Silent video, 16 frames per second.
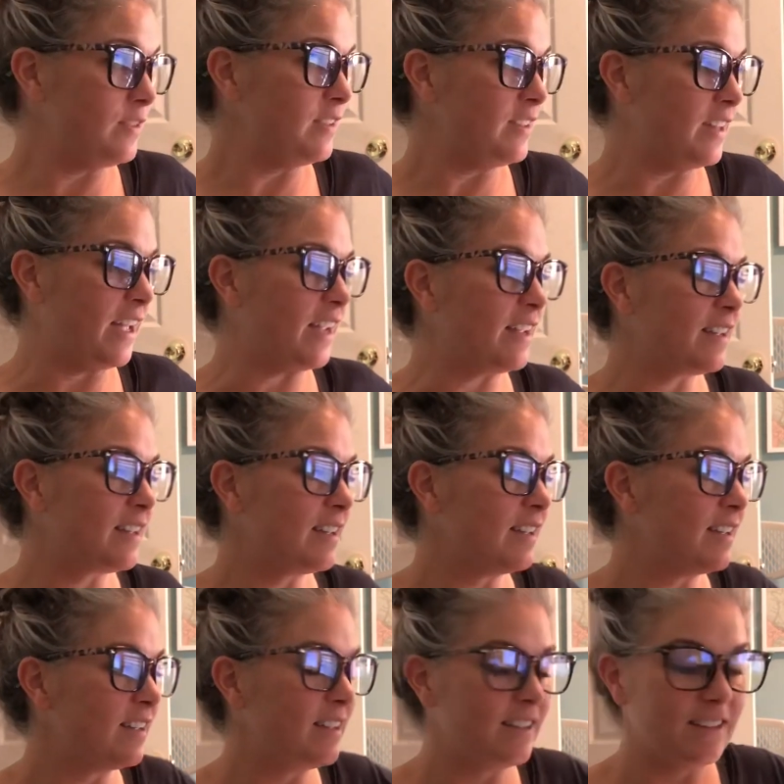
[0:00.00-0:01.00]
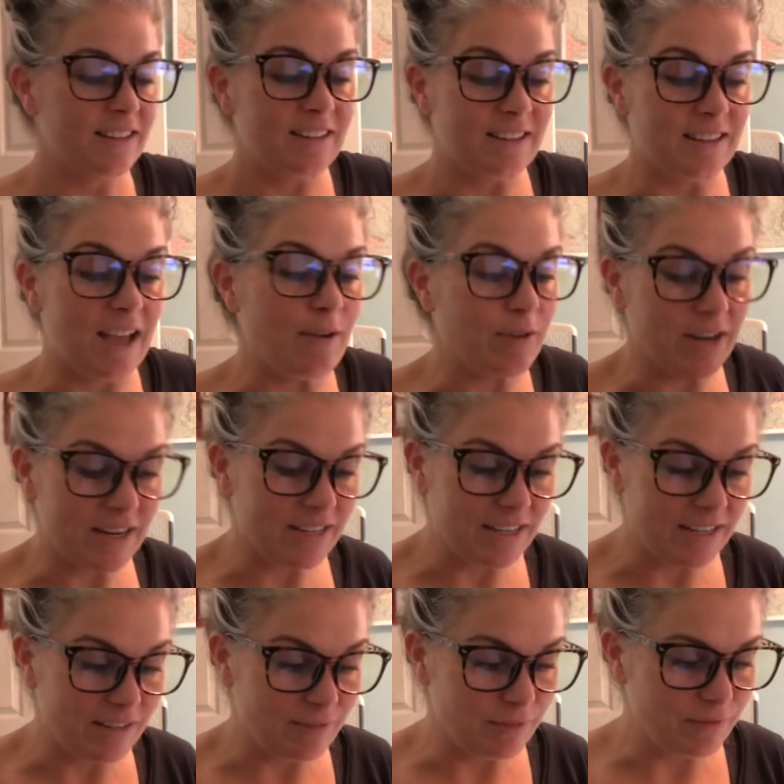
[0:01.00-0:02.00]
Like that one I
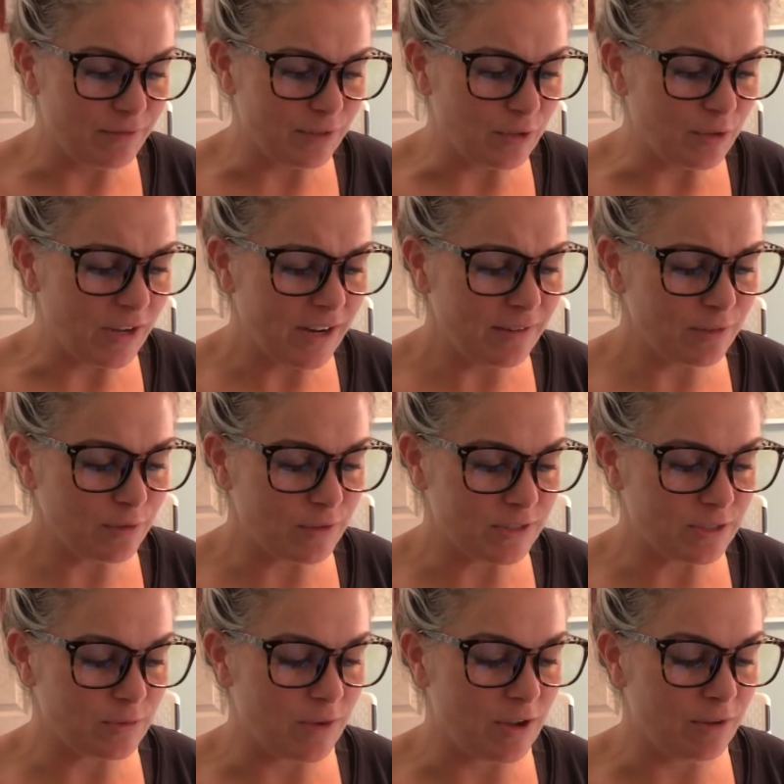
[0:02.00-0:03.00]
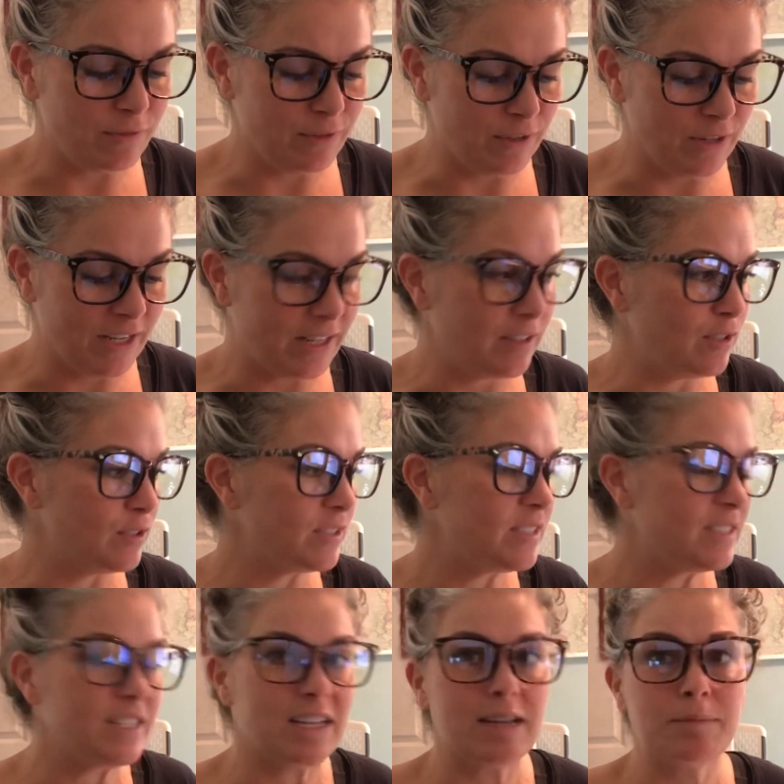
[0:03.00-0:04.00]
didn't even feel. Every once in a while I feel like a little
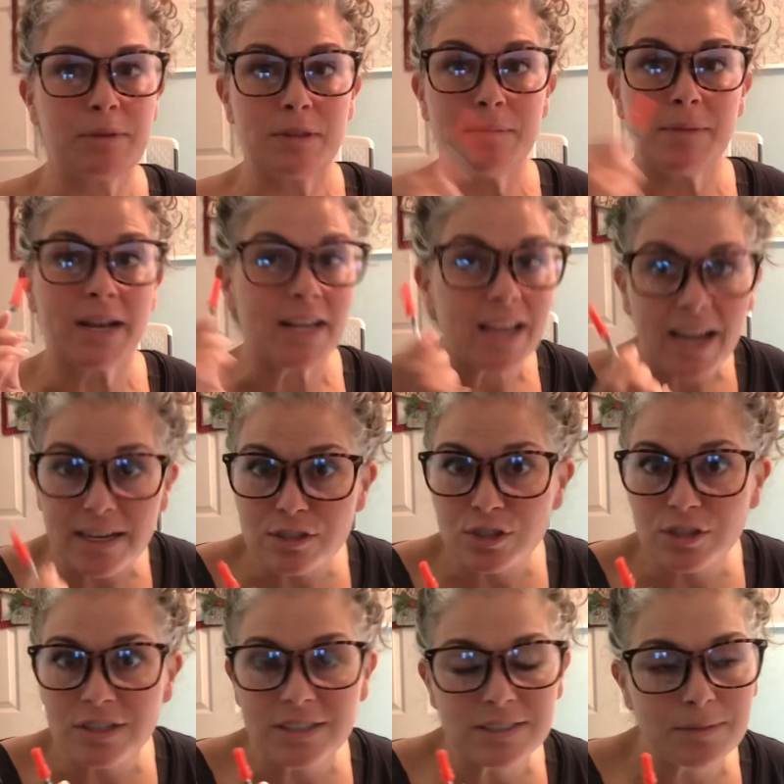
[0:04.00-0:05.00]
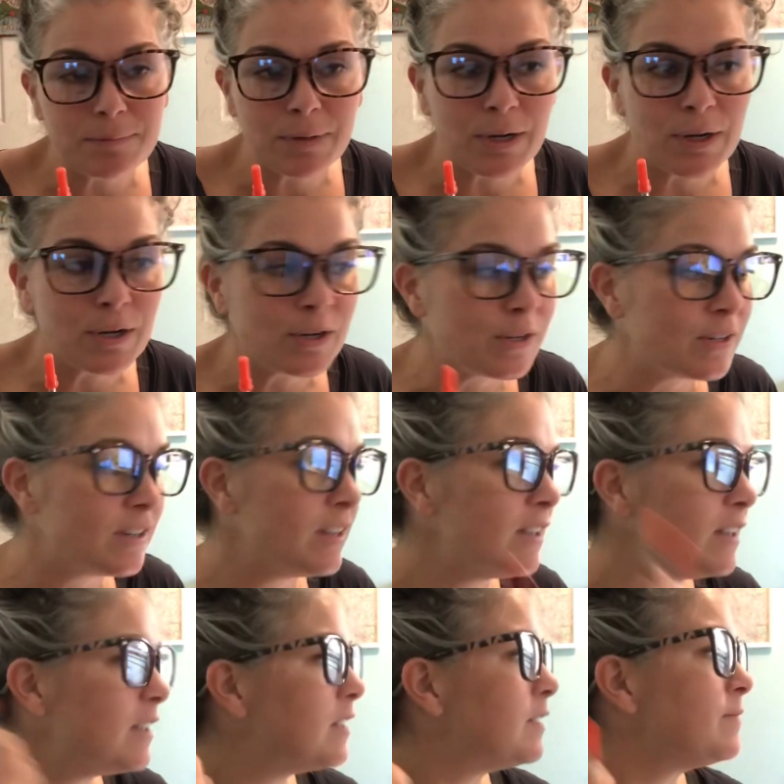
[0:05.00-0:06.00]
stick, but the medication doesn't burn.
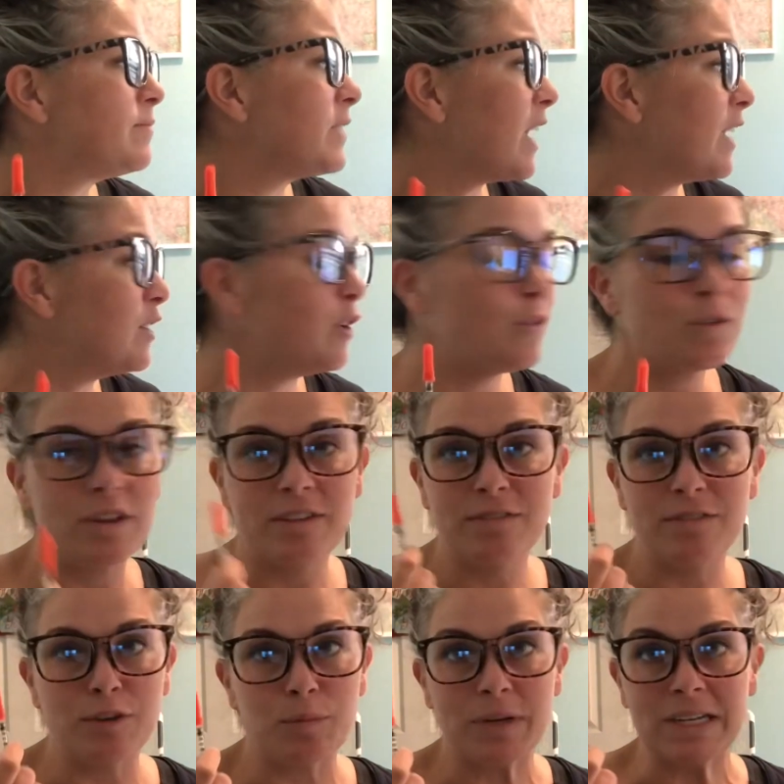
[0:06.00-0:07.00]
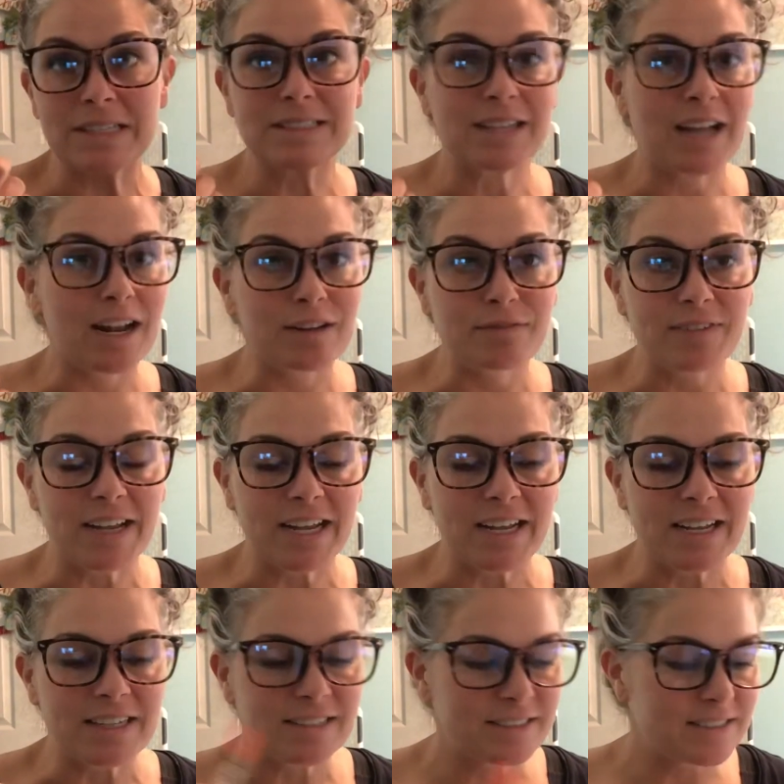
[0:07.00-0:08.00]
I don't really feel many side
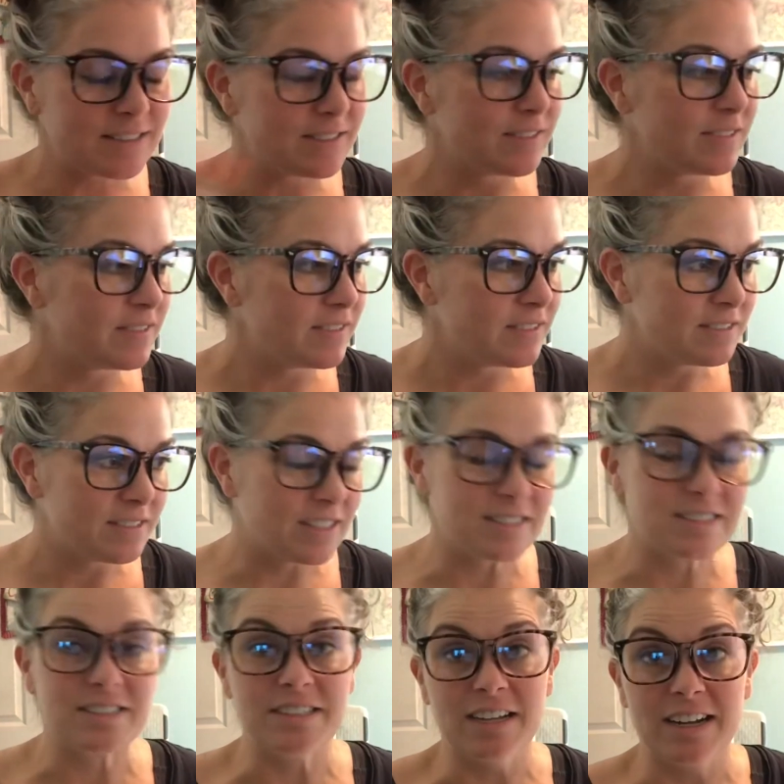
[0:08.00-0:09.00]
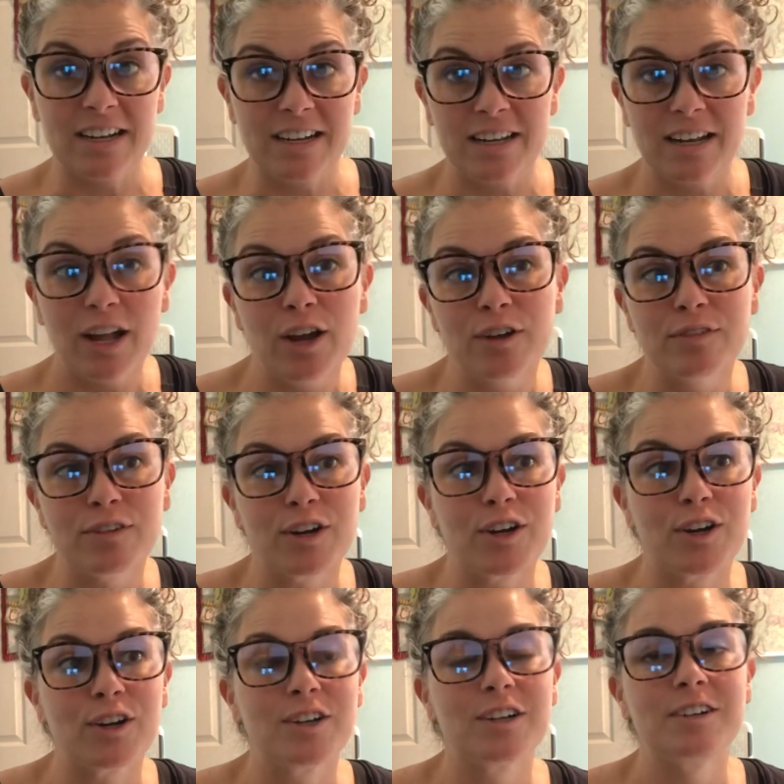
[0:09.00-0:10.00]
effects. It's done and
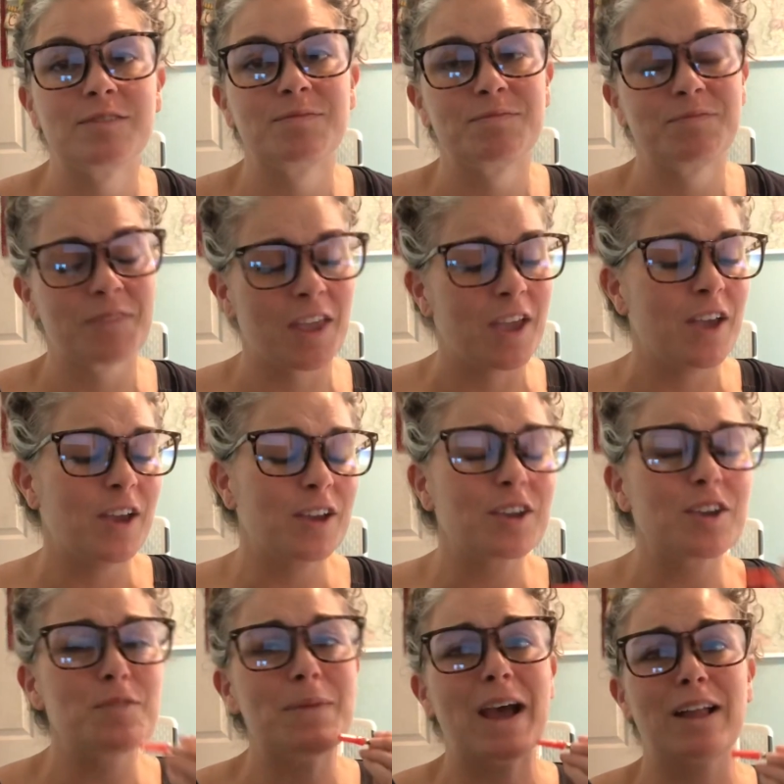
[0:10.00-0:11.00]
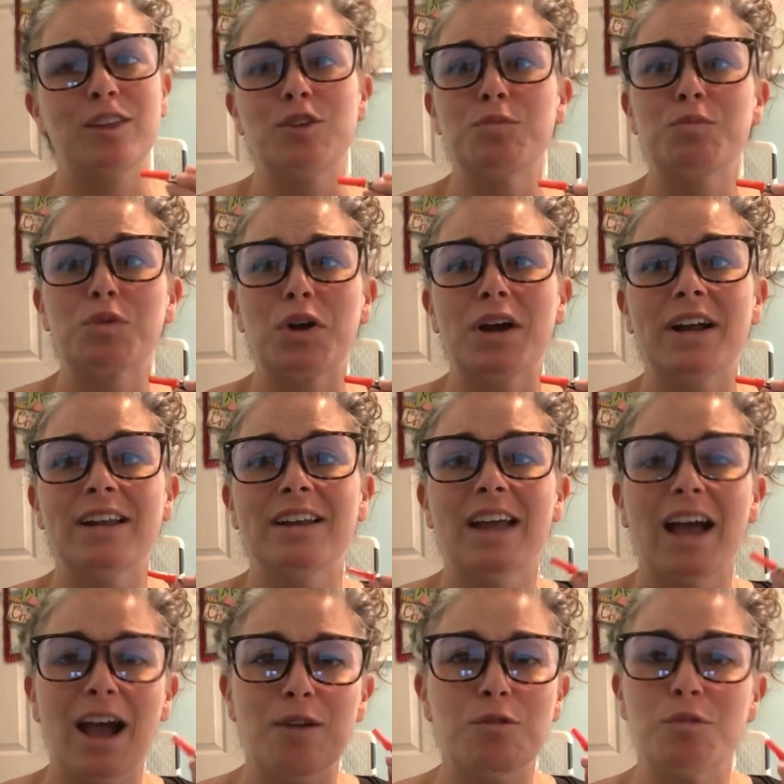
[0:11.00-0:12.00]
over. Goodbye, Lupron.
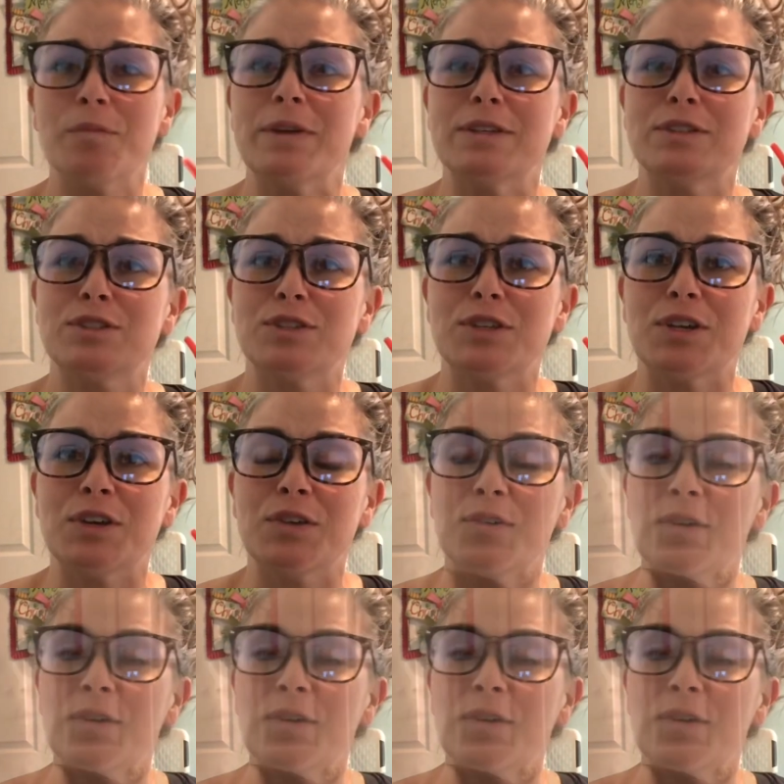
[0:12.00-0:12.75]
I will miss you.